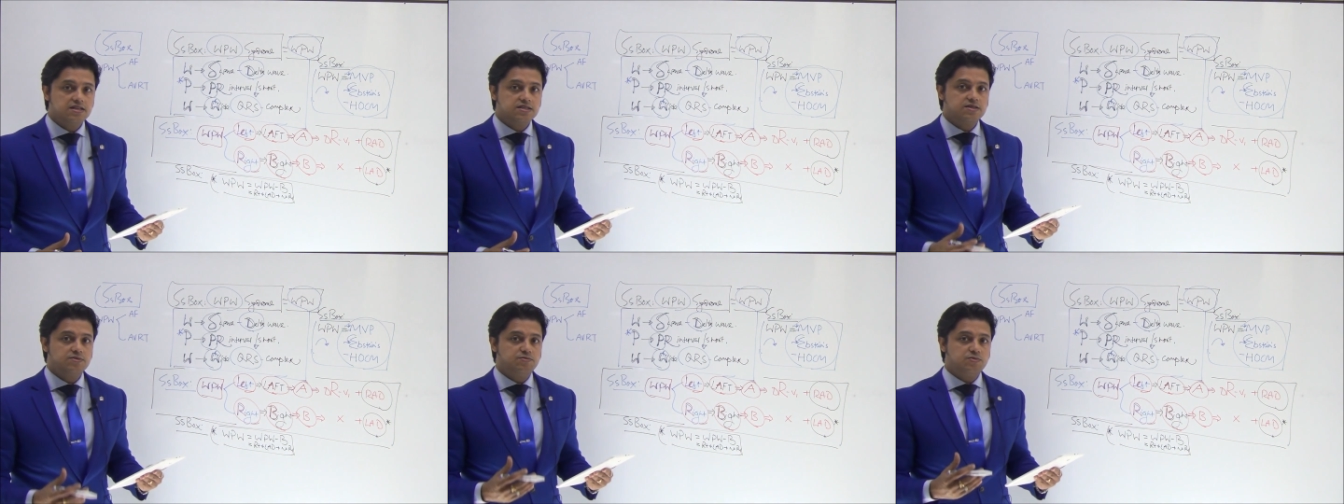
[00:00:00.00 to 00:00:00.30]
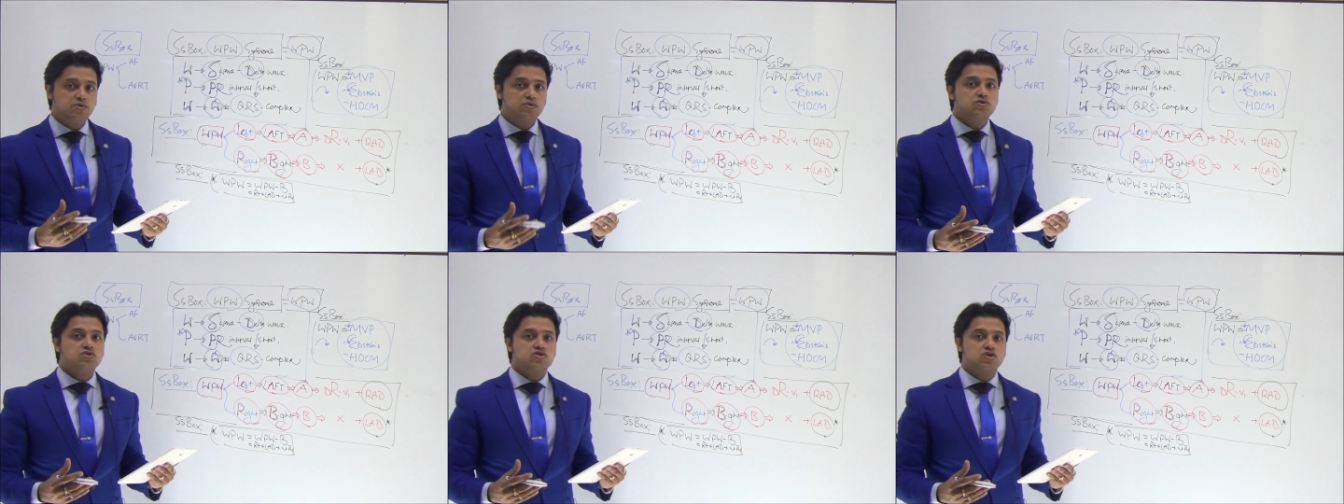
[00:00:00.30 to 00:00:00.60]
The
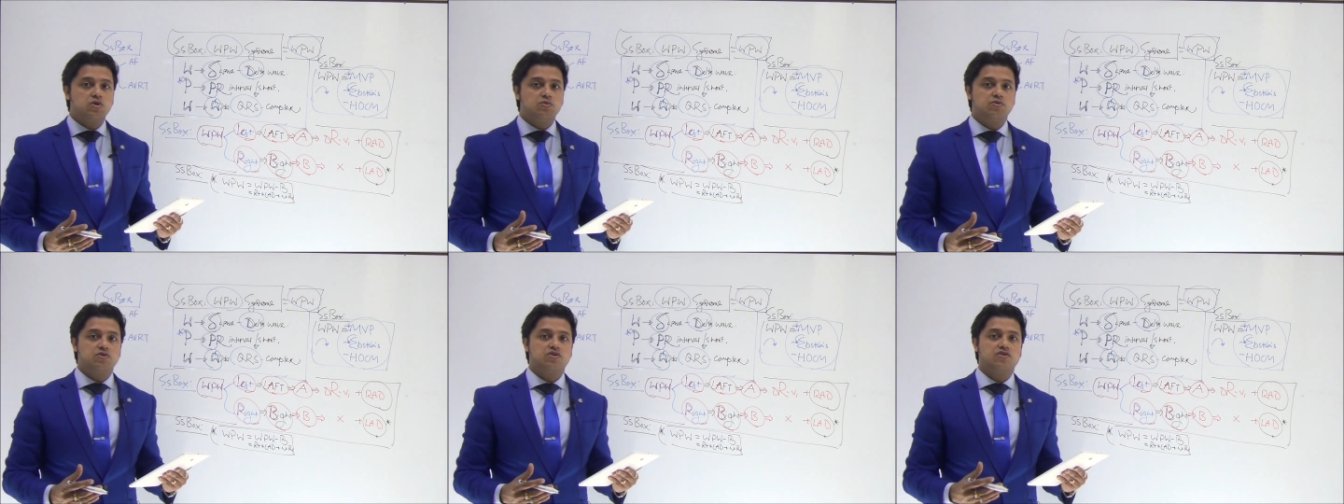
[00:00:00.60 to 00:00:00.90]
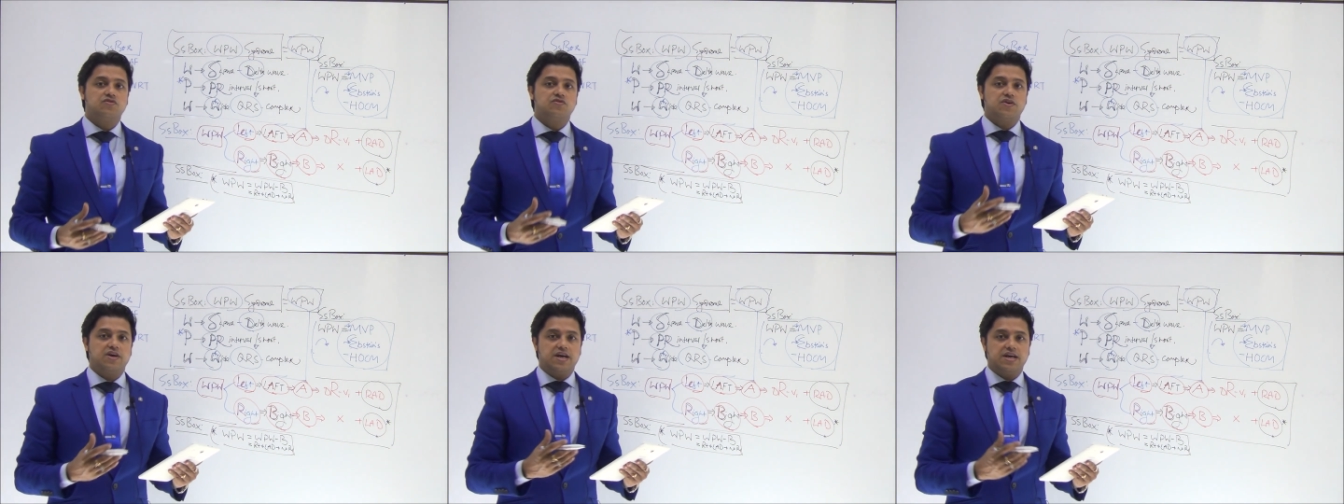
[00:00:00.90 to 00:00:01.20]
most common
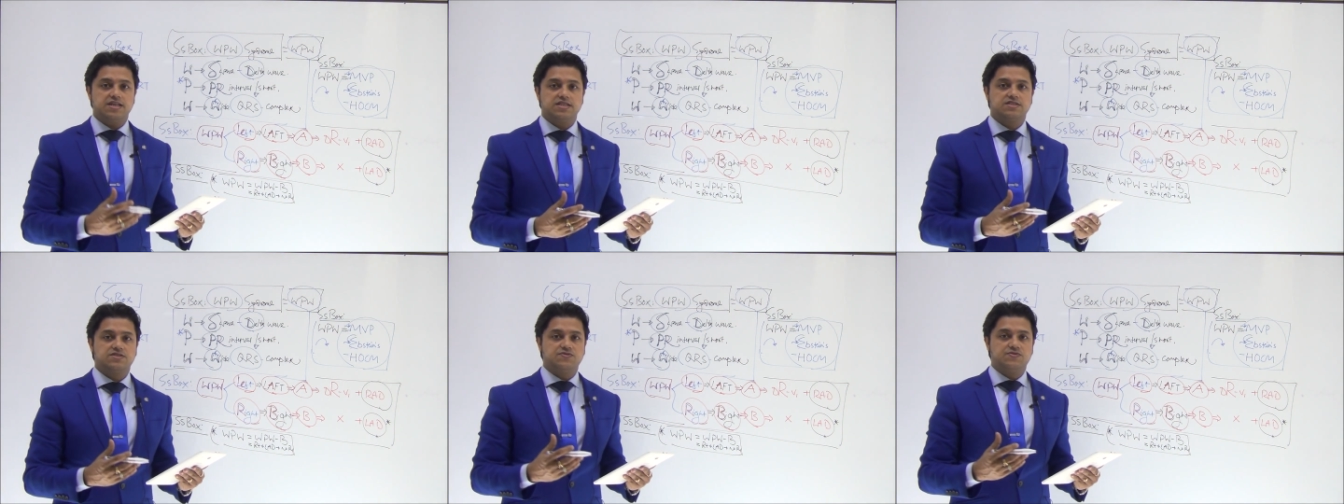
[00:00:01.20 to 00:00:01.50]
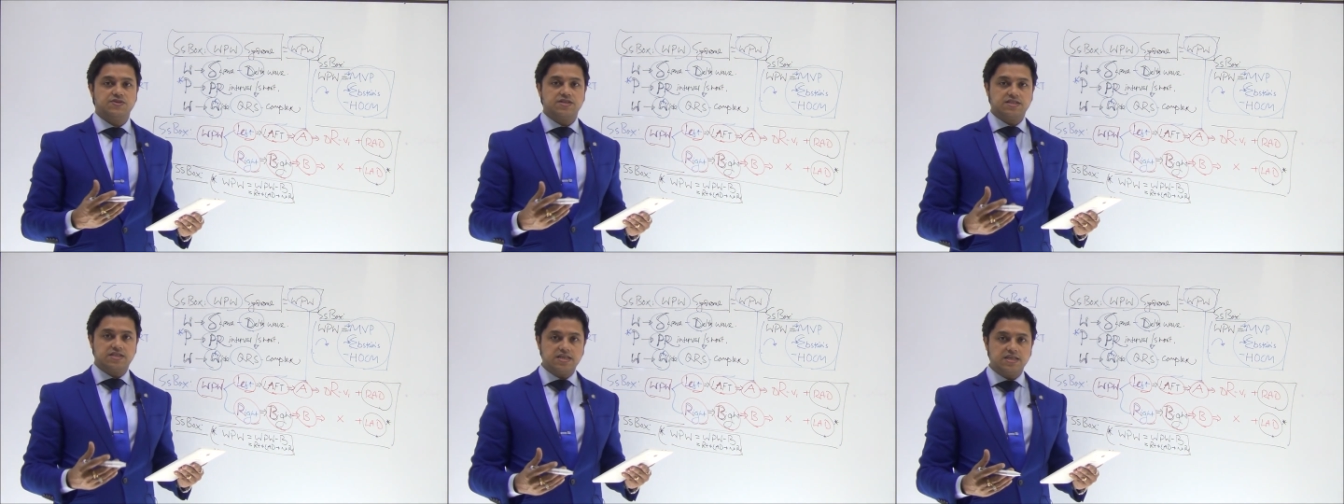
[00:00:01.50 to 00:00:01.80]
of
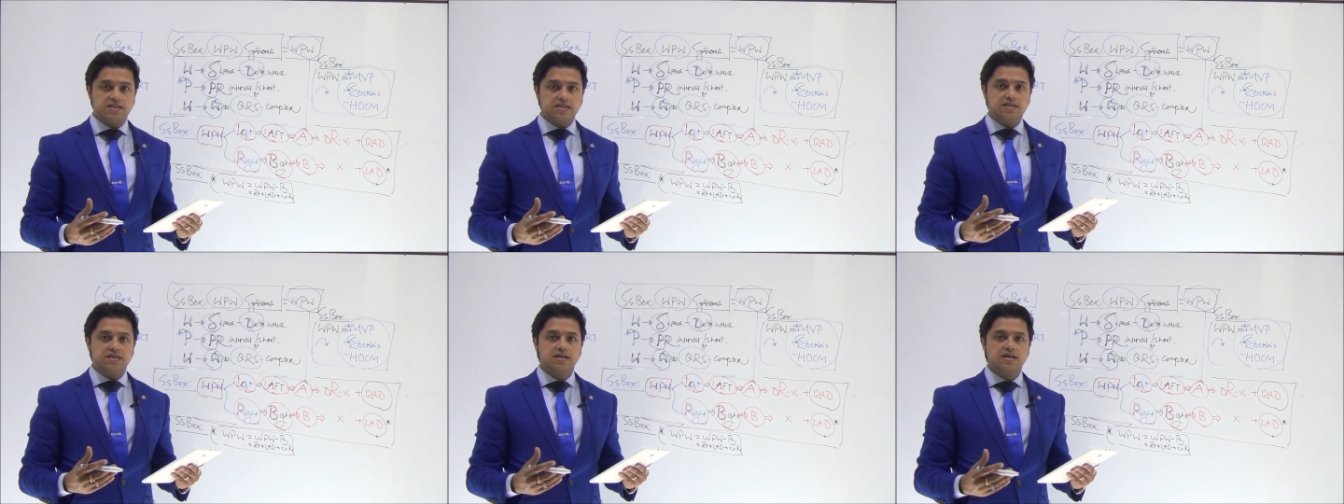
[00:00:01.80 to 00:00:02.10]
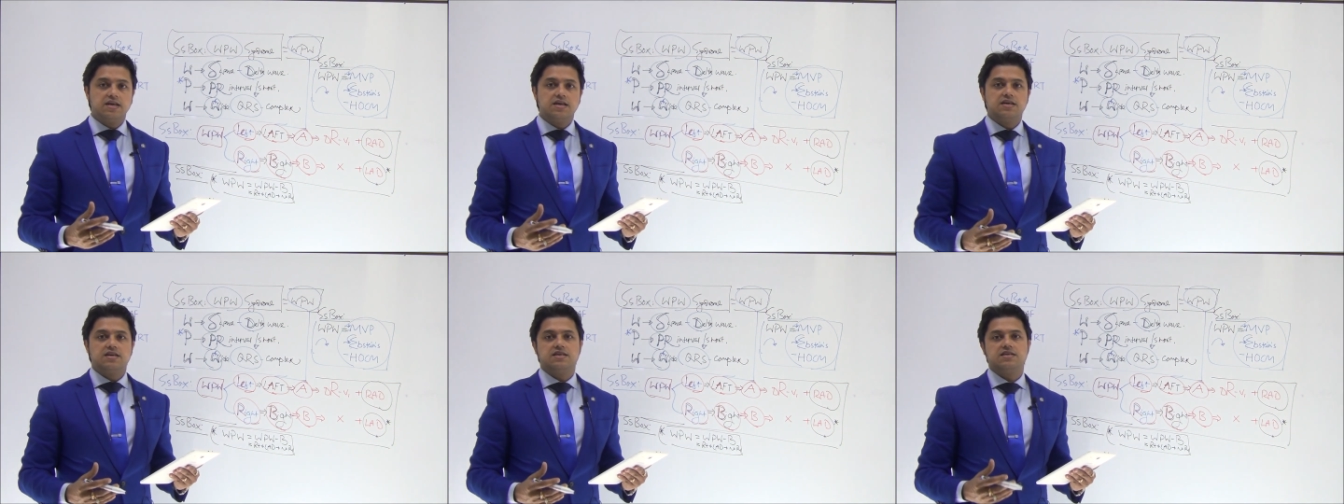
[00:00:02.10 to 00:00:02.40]
SVT
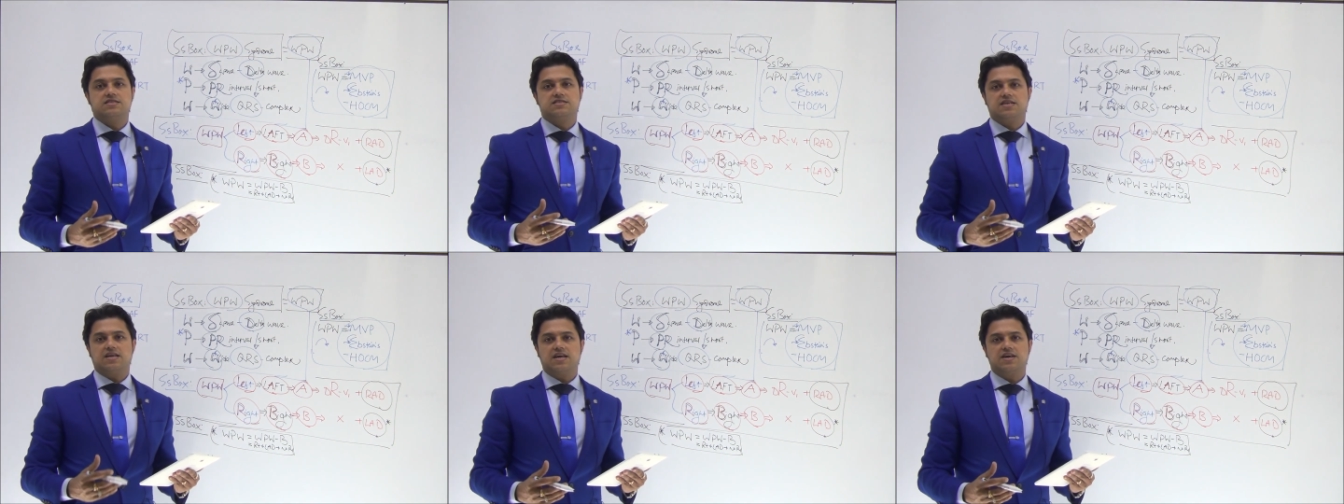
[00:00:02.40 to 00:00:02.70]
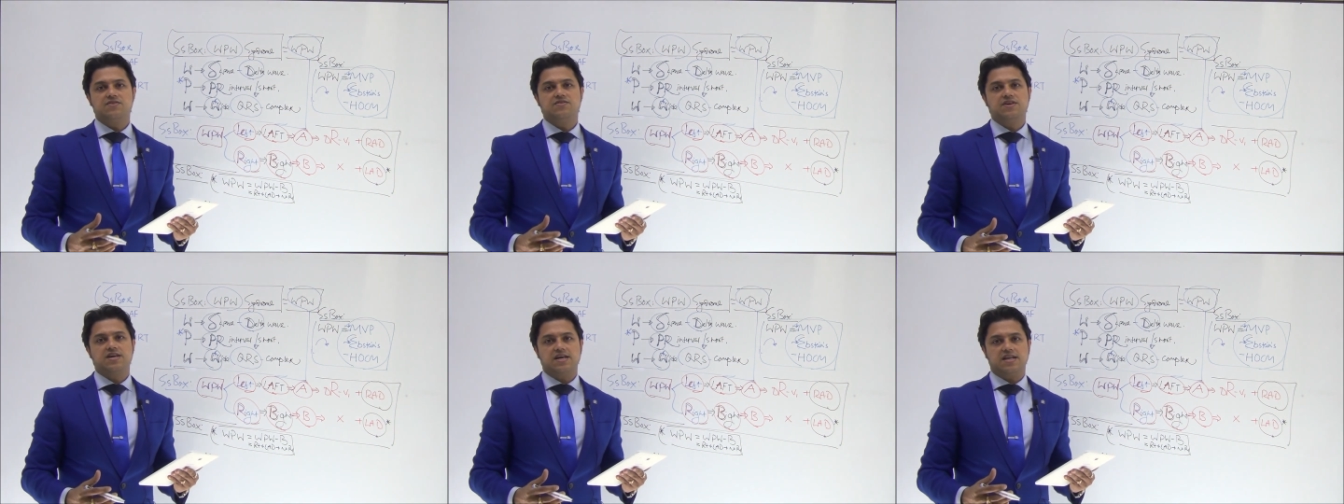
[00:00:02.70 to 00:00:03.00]
is
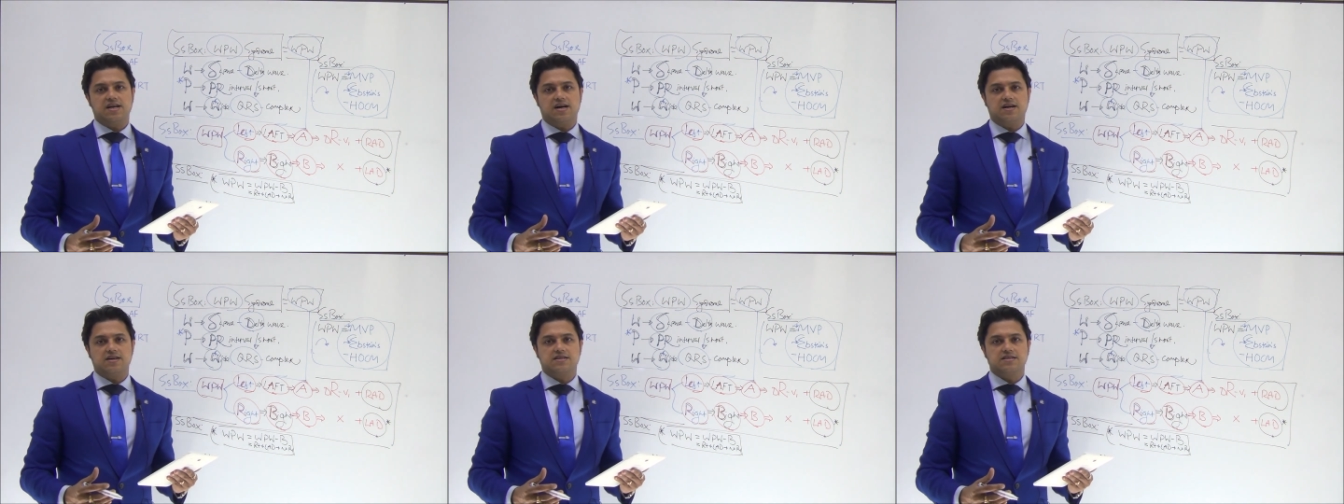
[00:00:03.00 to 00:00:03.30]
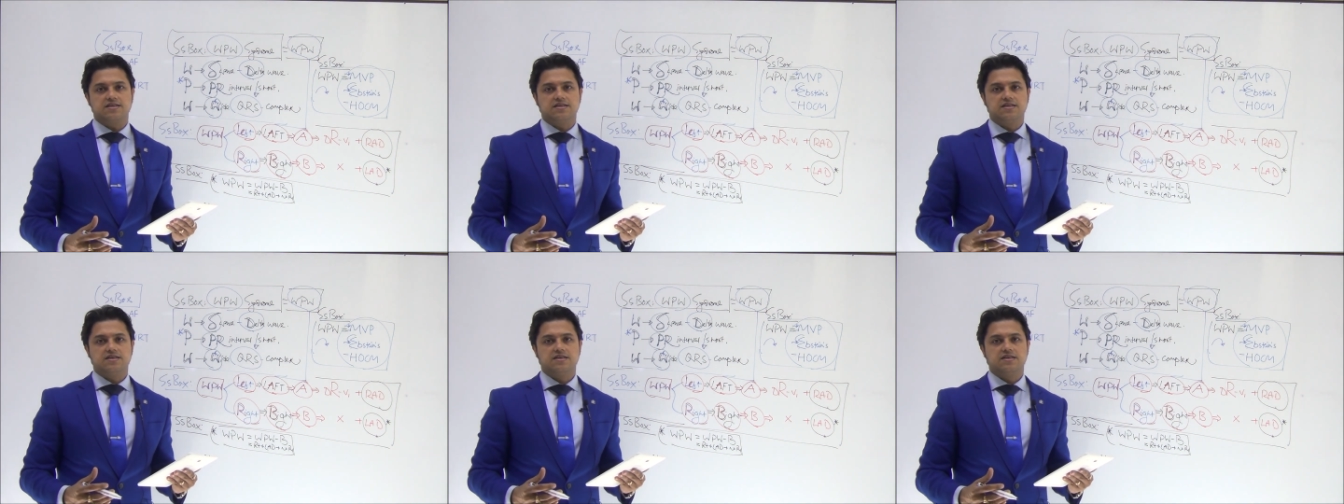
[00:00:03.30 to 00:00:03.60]

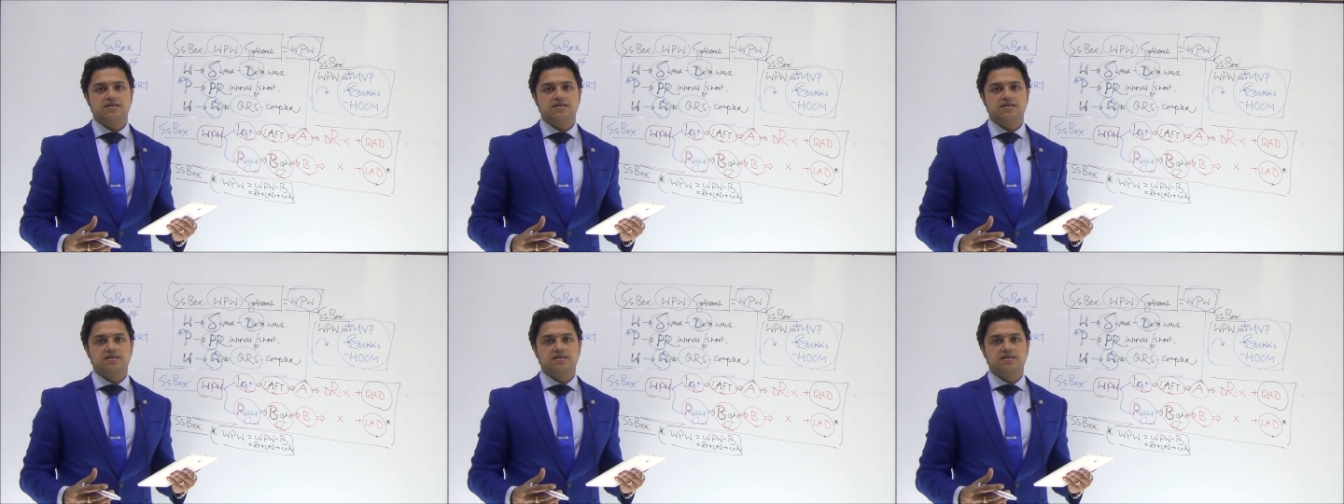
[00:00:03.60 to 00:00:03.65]
AVNRT.